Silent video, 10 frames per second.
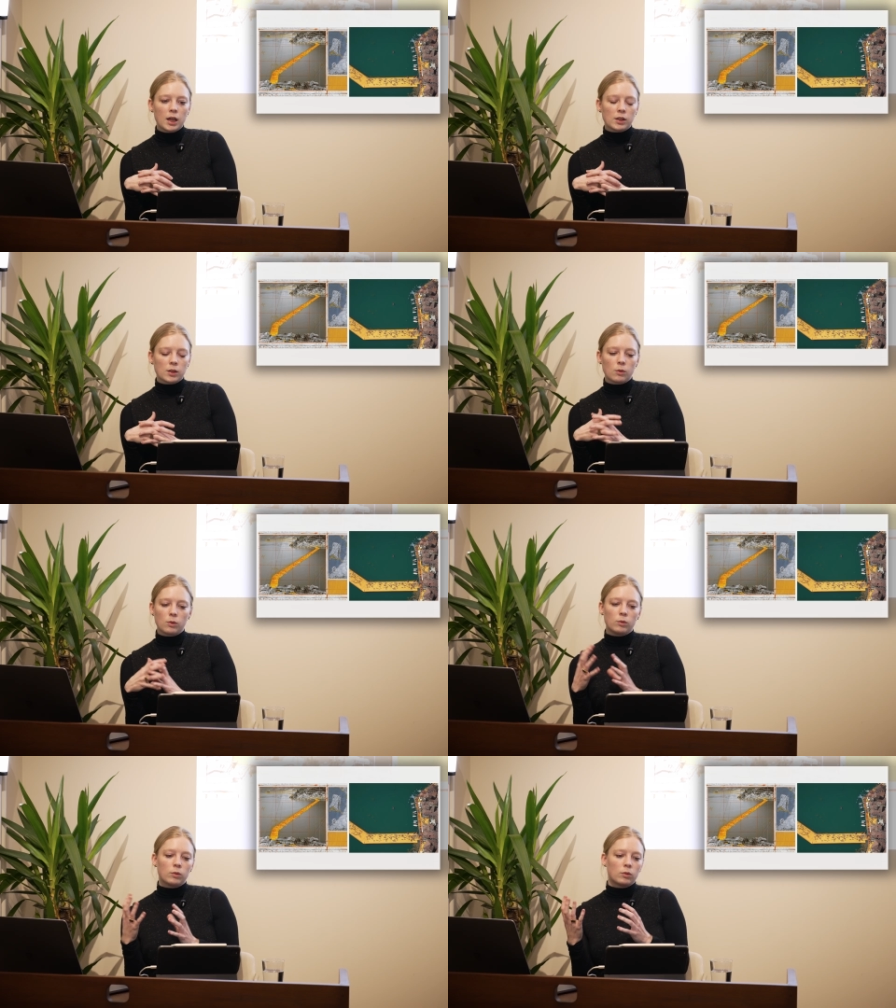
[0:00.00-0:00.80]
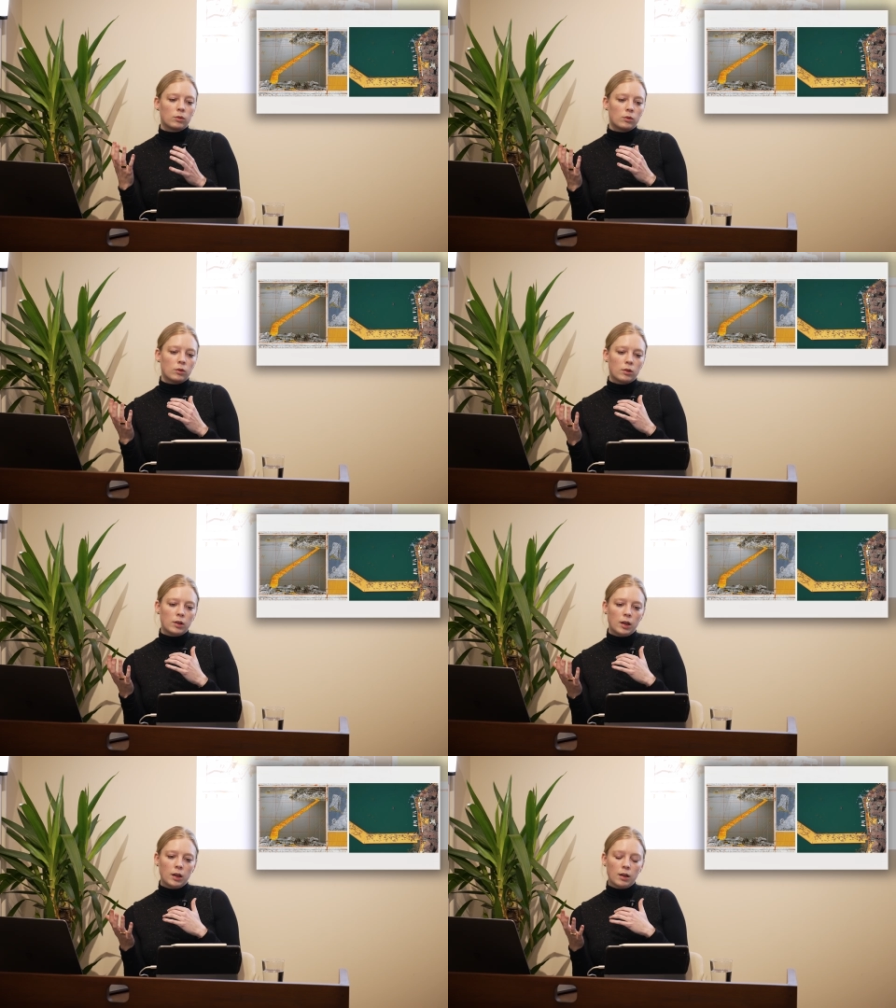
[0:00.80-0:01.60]
And so
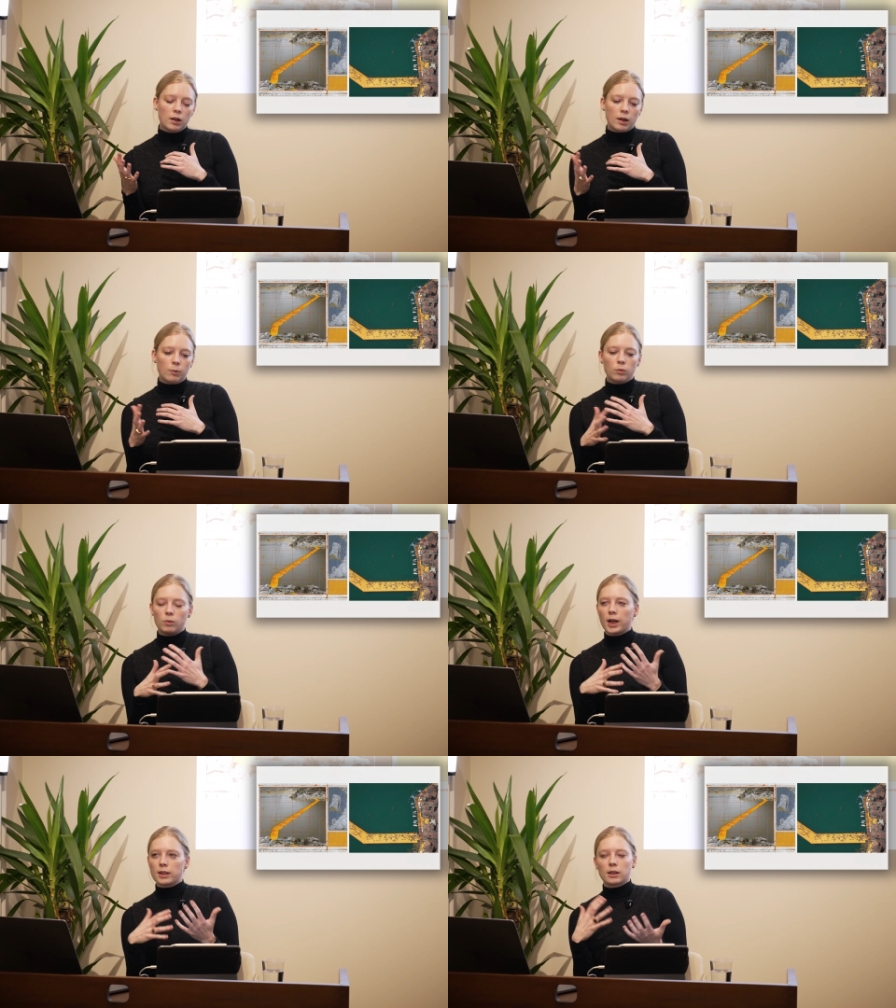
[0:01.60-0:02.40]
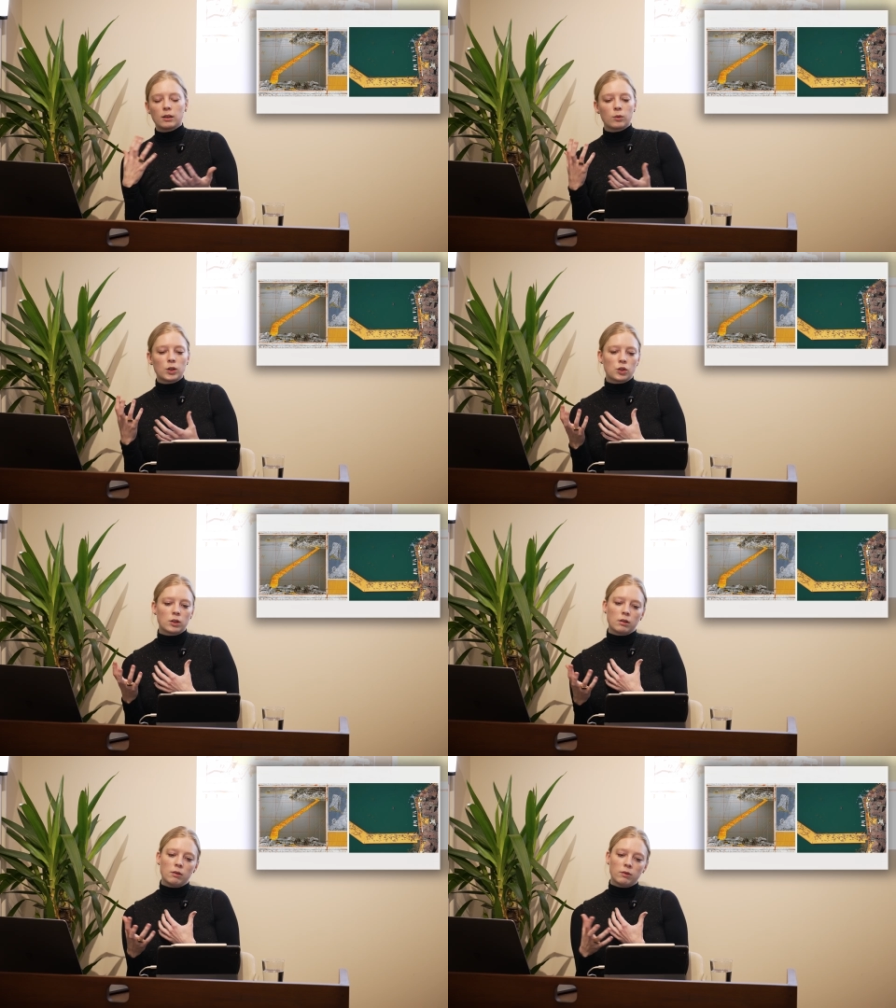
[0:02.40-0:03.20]
I'm asking the
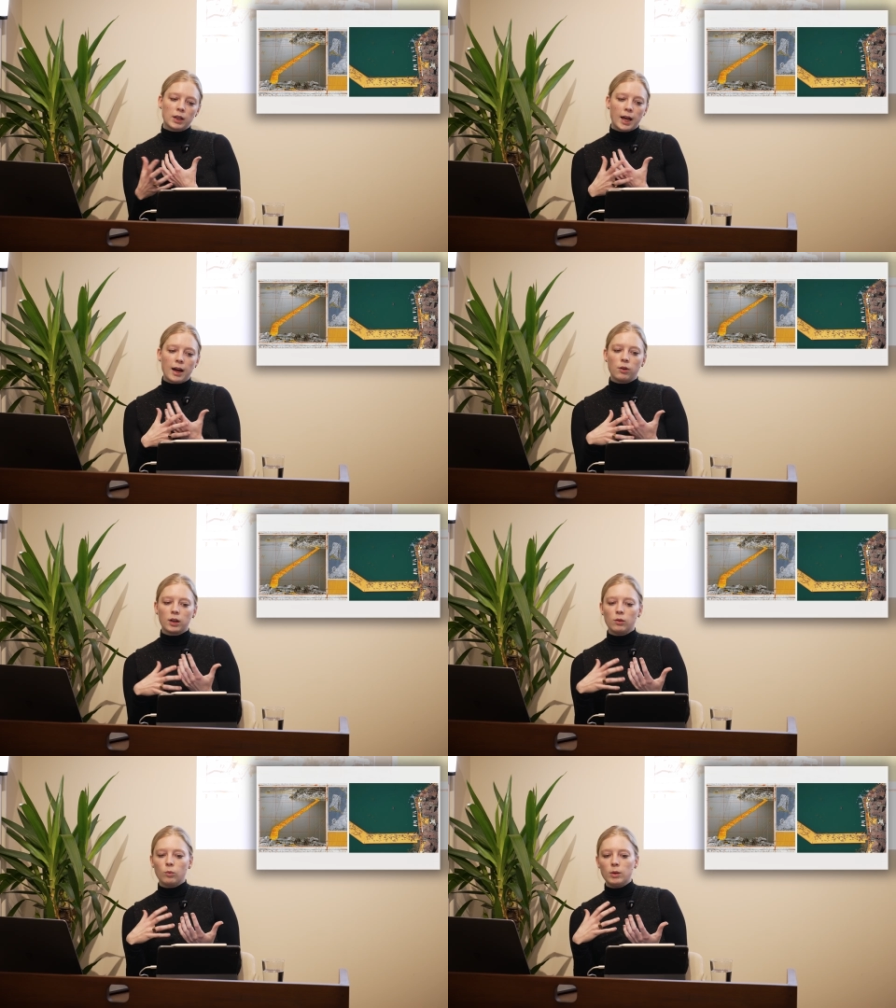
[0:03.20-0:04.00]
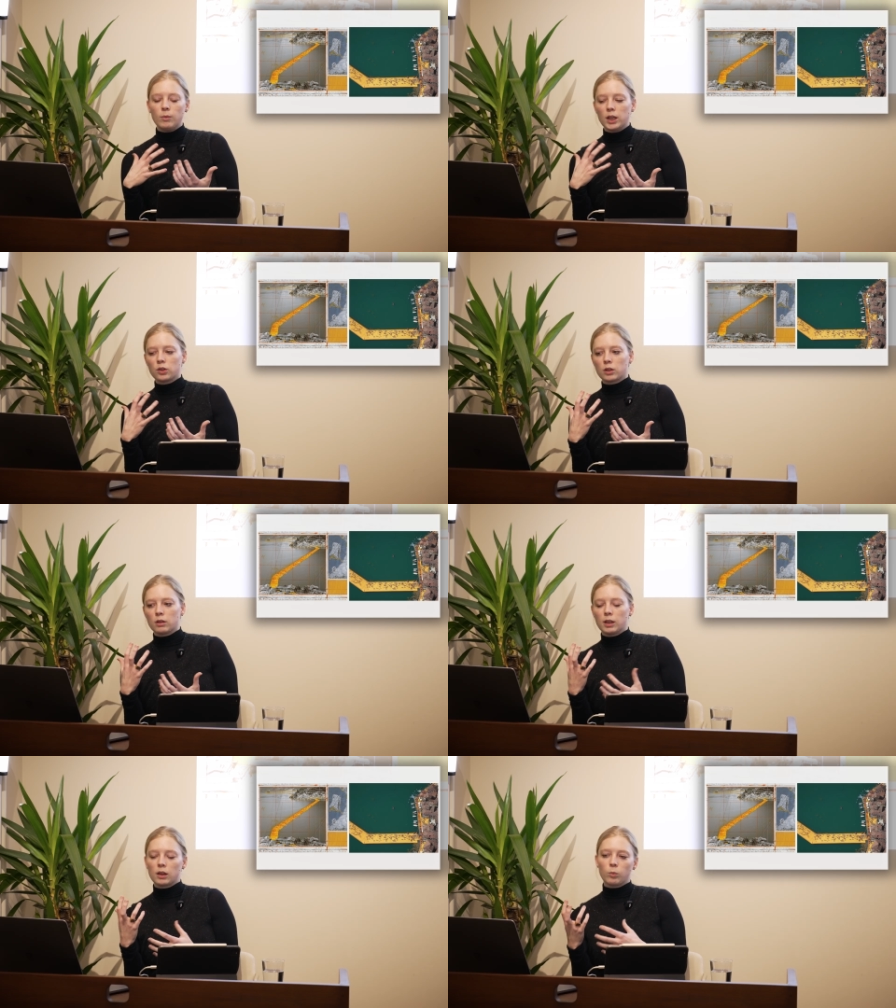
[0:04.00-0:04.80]
question of like, how can we make
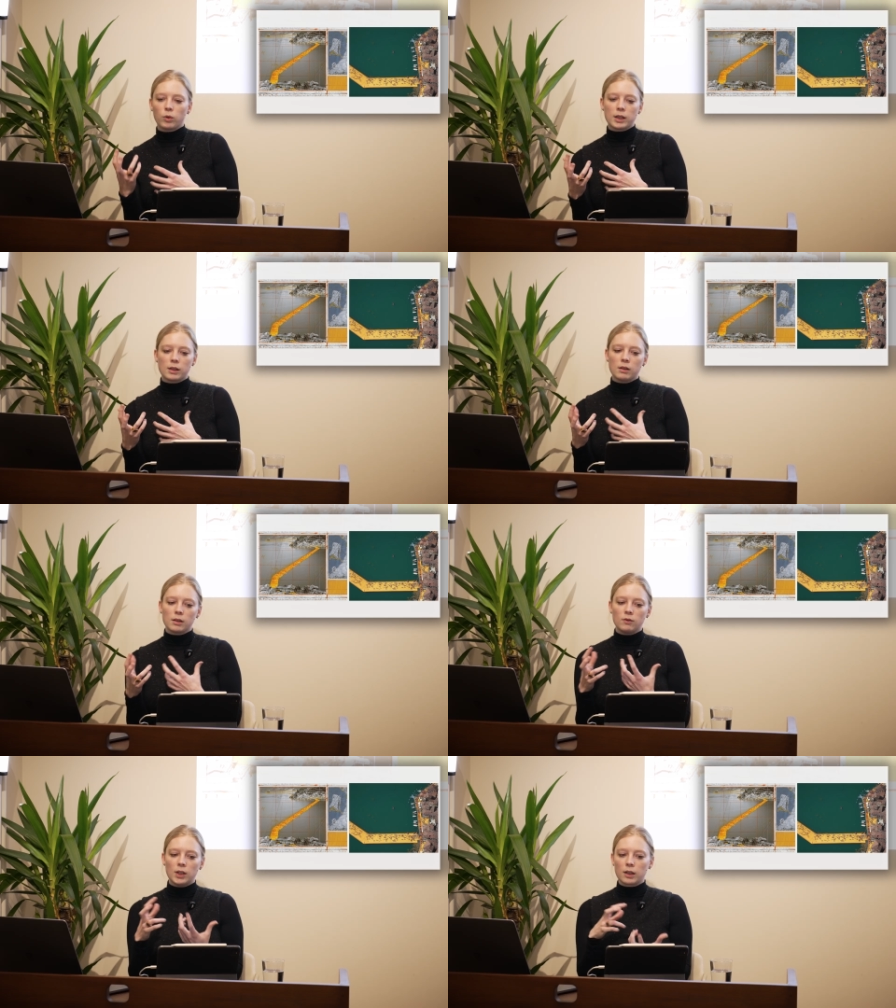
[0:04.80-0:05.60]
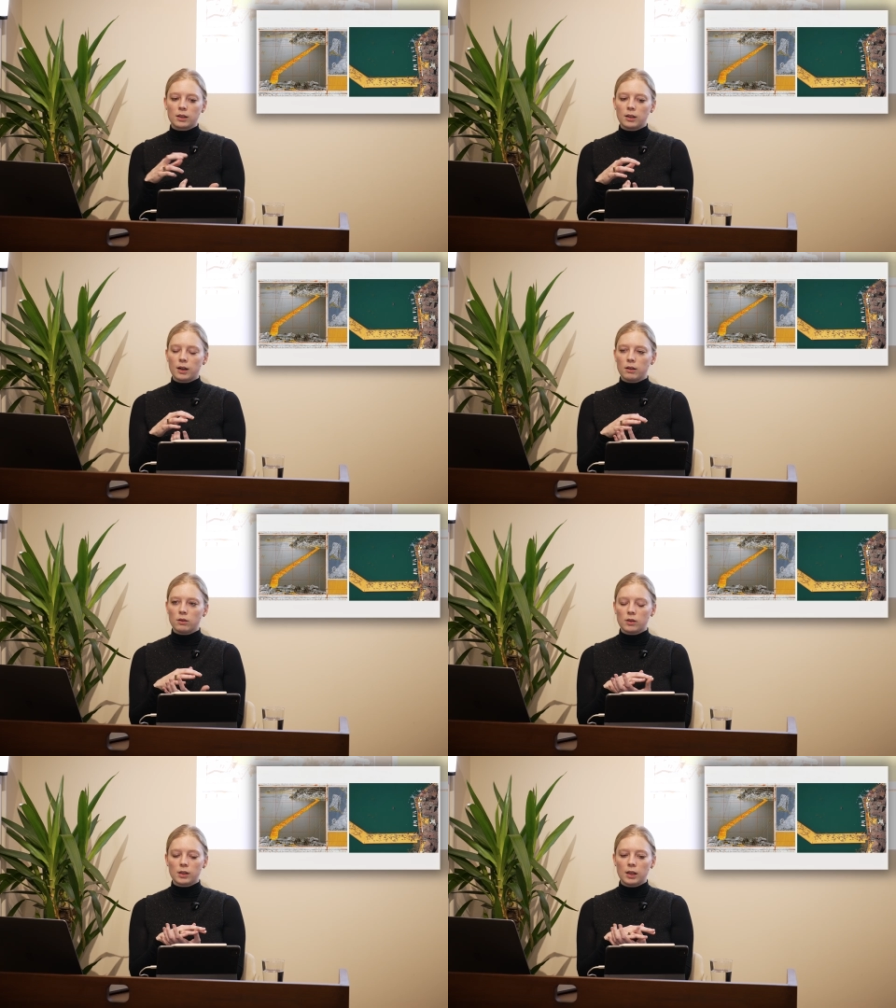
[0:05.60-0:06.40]
sure like the presence of
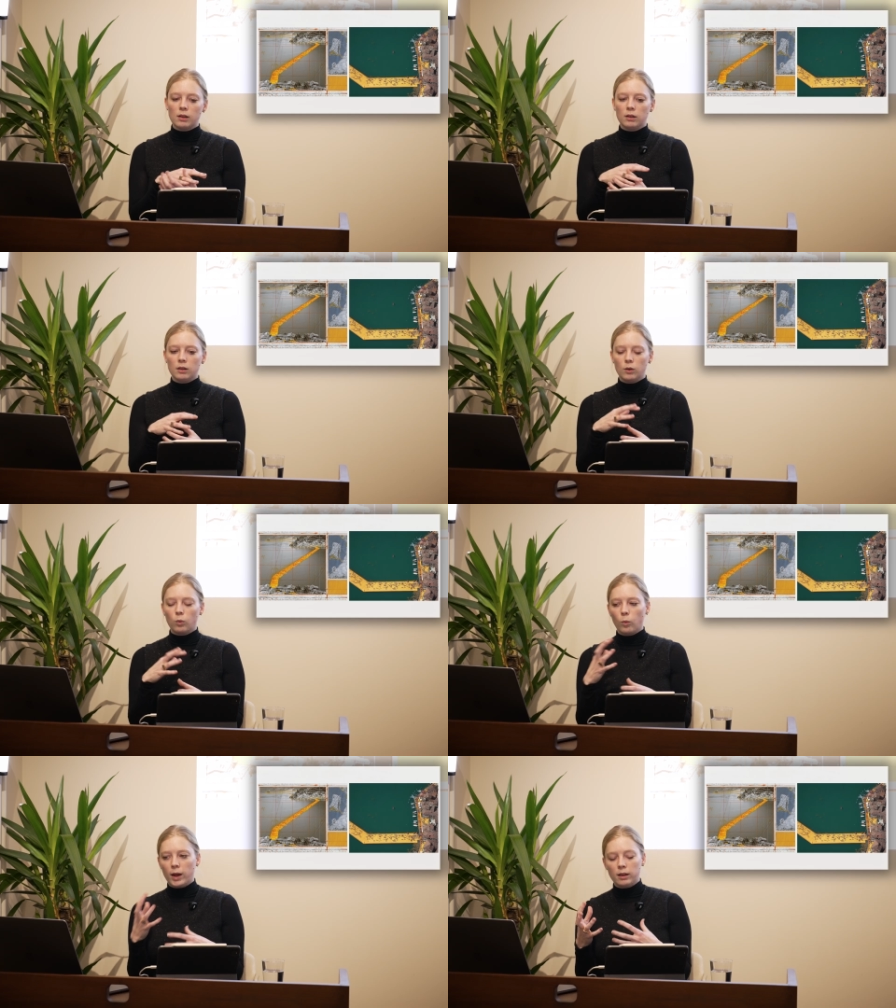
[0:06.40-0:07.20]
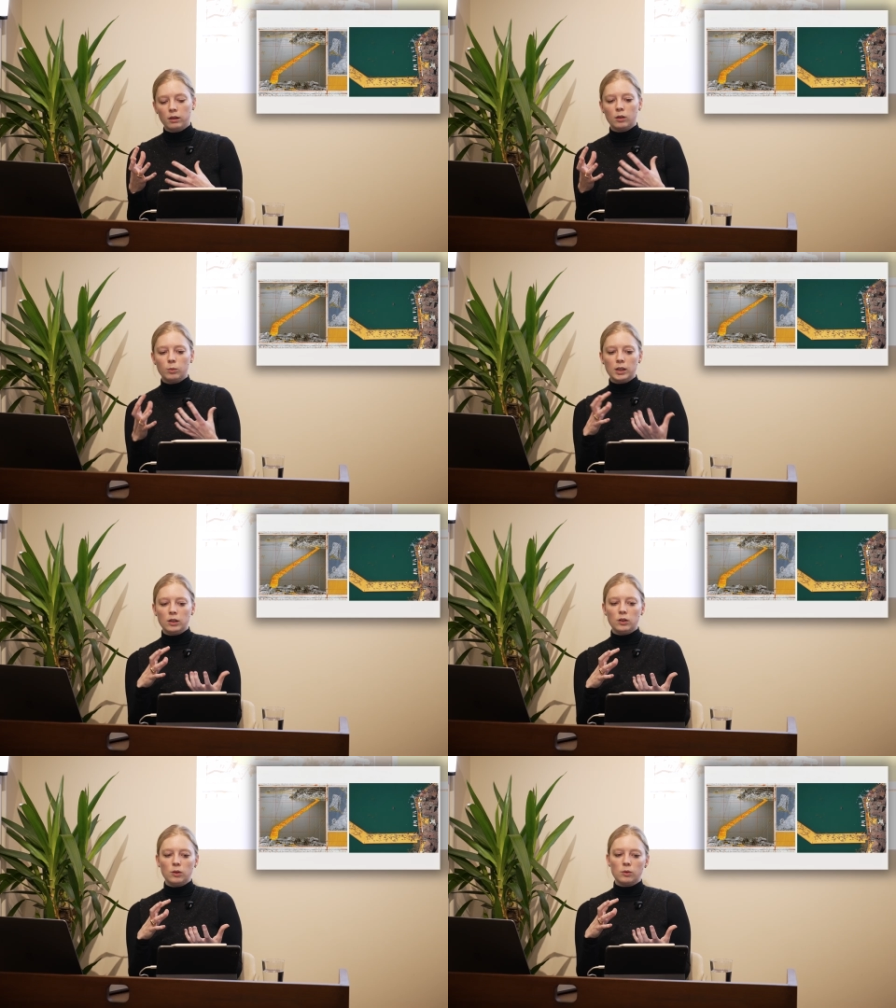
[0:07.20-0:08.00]
textiles and the way that they're
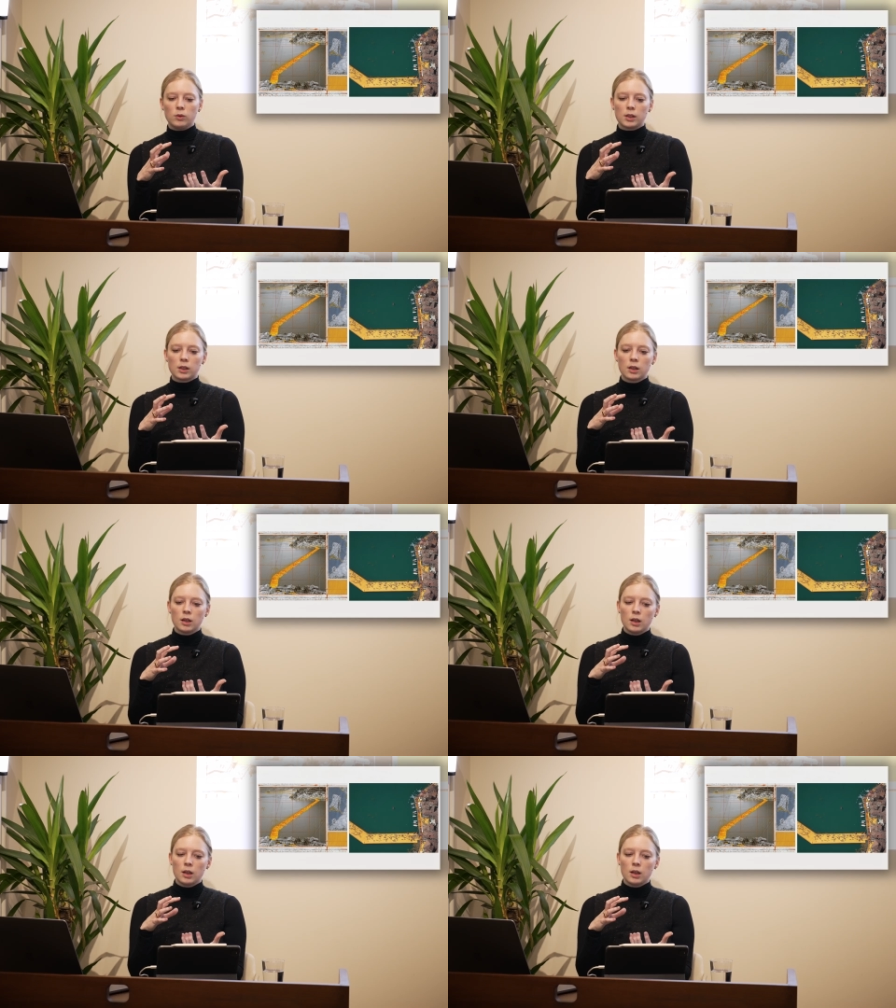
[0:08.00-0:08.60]
being used